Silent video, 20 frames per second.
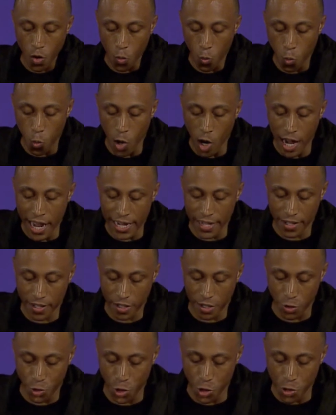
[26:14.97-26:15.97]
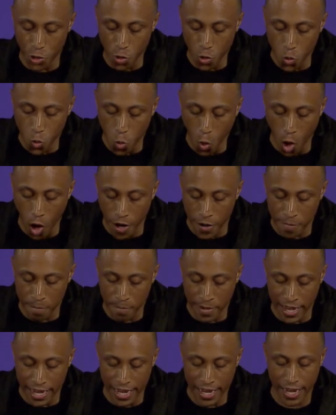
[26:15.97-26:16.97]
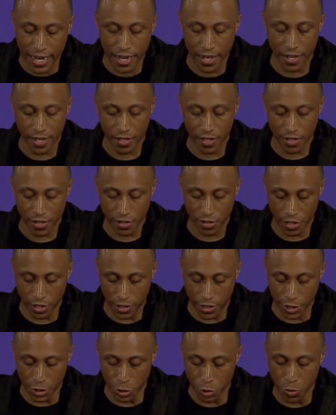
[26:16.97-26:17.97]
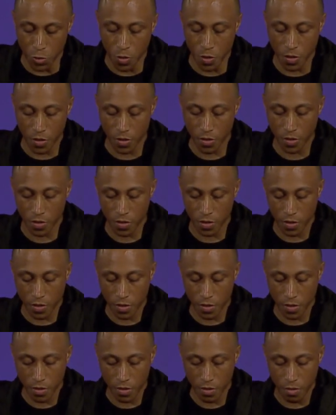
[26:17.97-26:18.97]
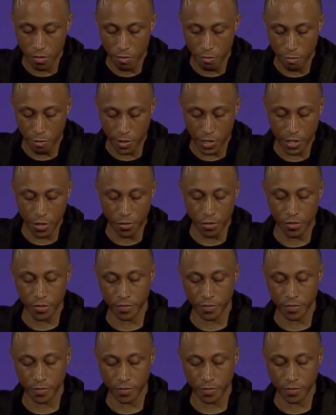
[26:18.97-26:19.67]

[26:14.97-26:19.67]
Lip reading: what do you want me to do for you?